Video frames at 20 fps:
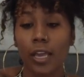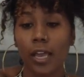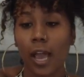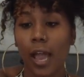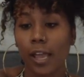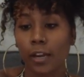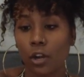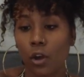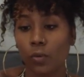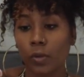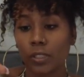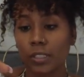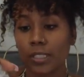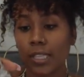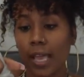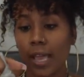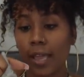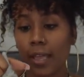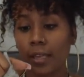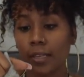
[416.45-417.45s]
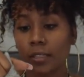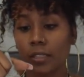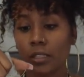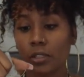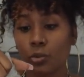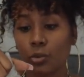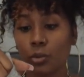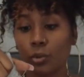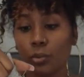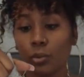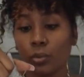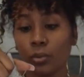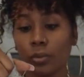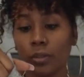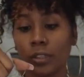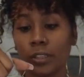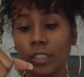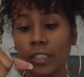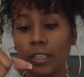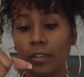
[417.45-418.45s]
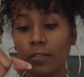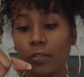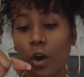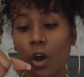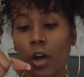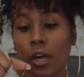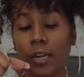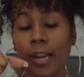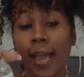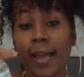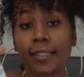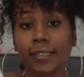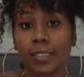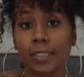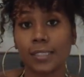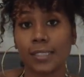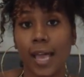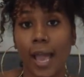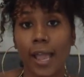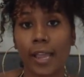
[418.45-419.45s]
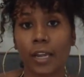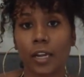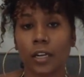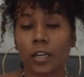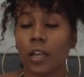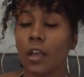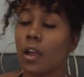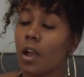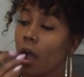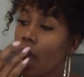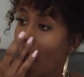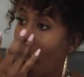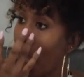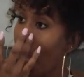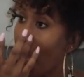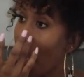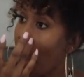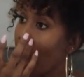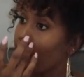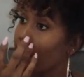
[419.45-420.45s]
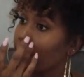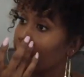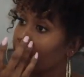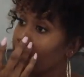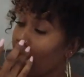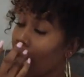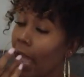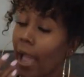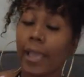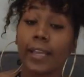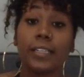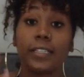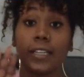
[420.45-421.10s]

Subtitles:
I know it says to leave on as desired. I